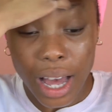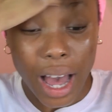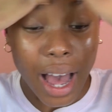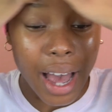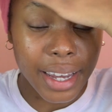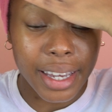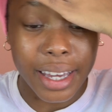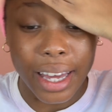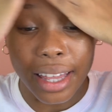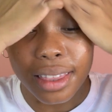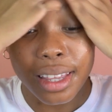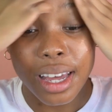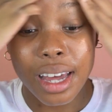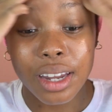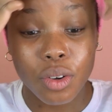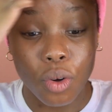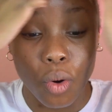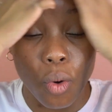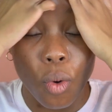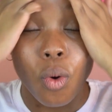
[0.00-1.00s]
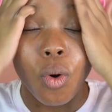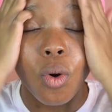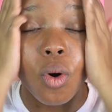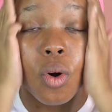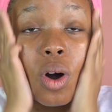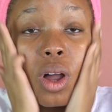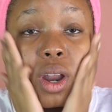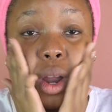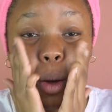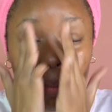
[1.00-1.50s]
I get that
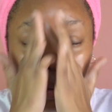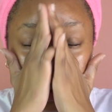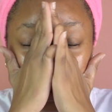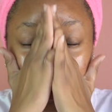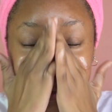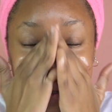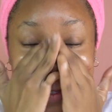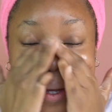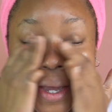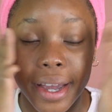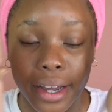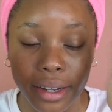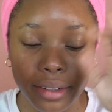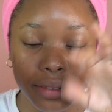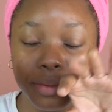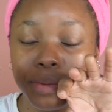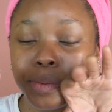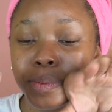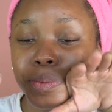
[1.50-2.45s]
all up in there.